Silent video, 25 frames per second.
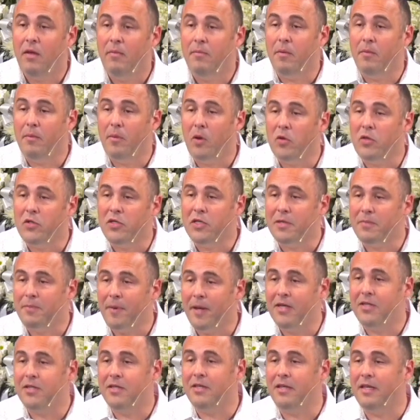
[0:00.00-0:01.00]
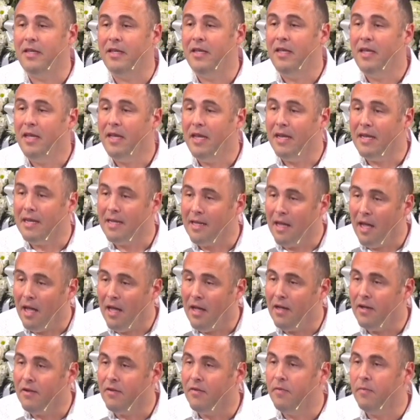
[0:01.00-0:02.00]
but most especially in
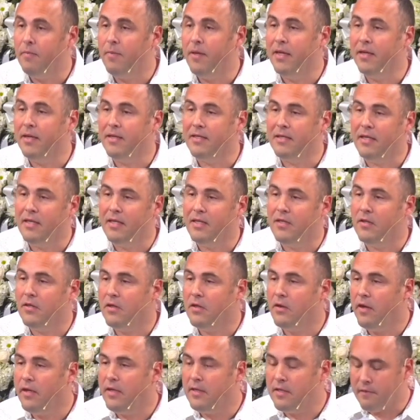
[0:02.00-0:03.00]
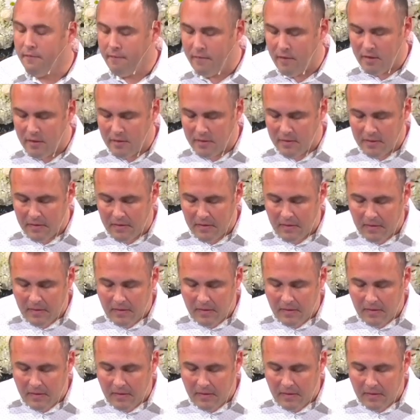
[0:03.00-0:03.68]
love, because these are the greatest of these.